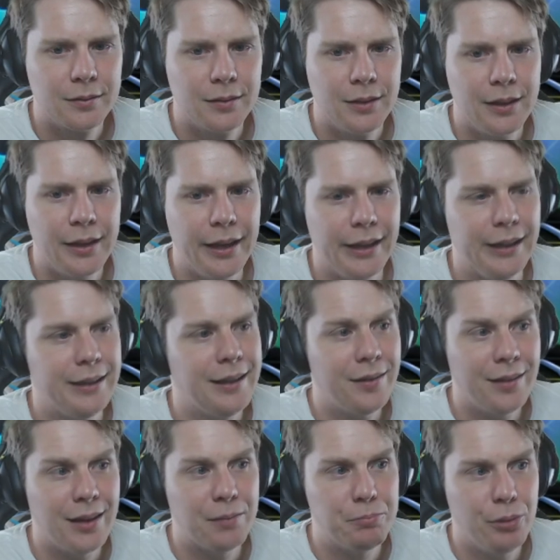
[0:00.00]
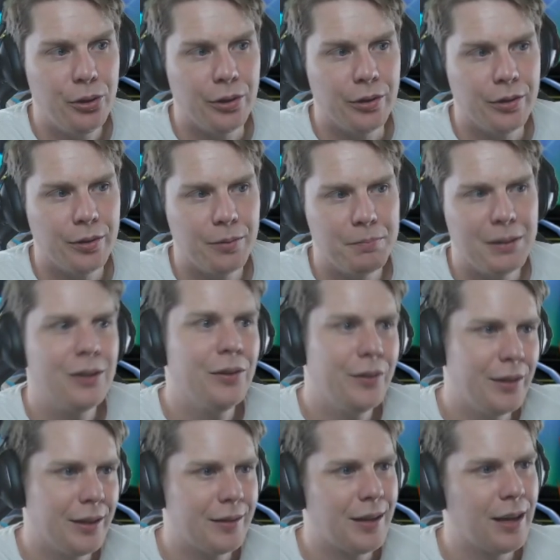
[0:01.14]
And he doesn't get burned because
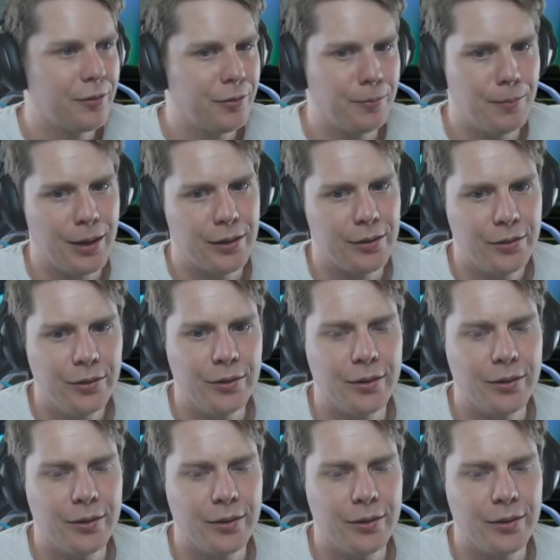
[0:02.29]
he attacked from range 2.